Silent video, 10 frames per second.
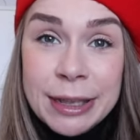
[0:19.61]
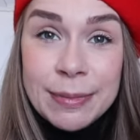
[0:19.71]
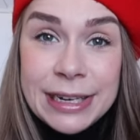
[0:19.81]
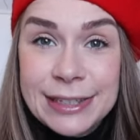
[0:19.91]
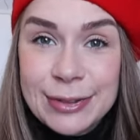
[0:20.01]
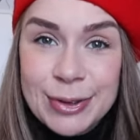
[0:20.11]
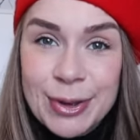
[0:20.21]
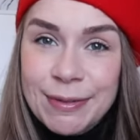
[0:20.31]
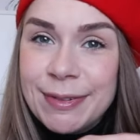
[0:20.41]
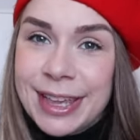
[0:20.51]
Please do
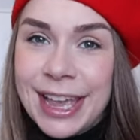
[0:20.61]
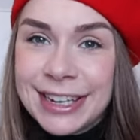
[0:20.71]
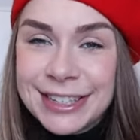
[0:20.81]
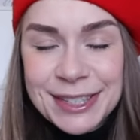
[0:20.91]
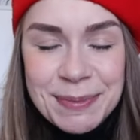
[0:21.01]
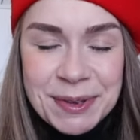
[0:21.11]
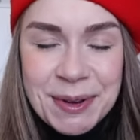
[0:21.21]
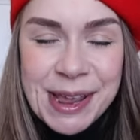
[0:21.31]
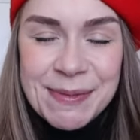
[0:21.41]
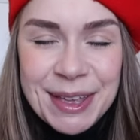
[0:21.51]
not forget to
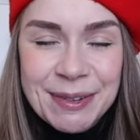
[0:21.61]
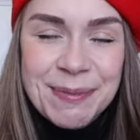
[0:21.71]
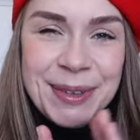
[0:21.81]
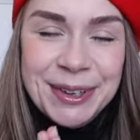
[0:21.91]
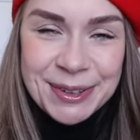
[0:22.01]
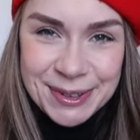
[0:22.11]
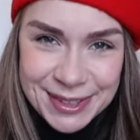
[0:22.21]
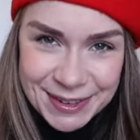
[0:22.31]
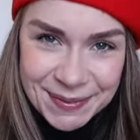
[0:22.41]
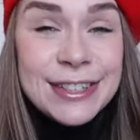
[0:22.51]
subscribe, that would be awesome.